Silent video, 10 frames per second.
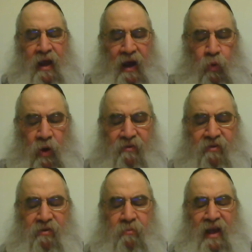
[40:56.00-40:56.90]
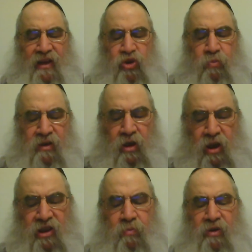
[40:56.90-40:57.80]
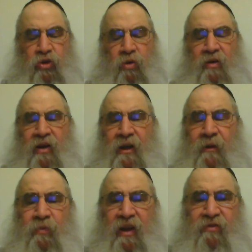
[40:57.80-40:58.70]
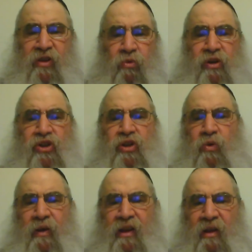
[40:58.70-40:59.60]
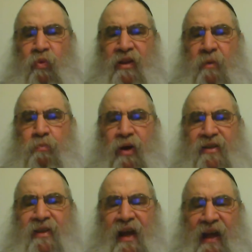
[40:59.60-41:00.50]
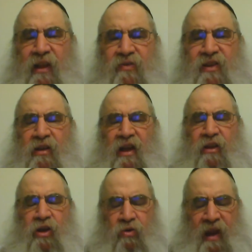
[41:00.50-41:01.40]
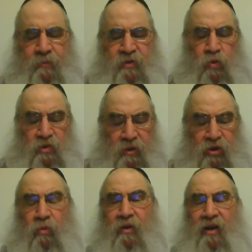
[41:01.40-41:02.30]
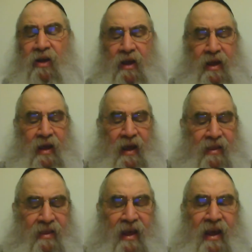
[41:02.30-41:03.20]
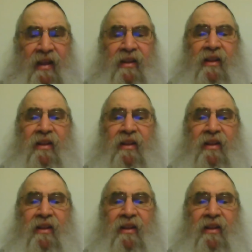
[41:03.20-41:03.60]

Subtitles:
However, v'imnasu betchilosim betuma, if the originally when they pressed the olives and the grapes, it was betuma, and then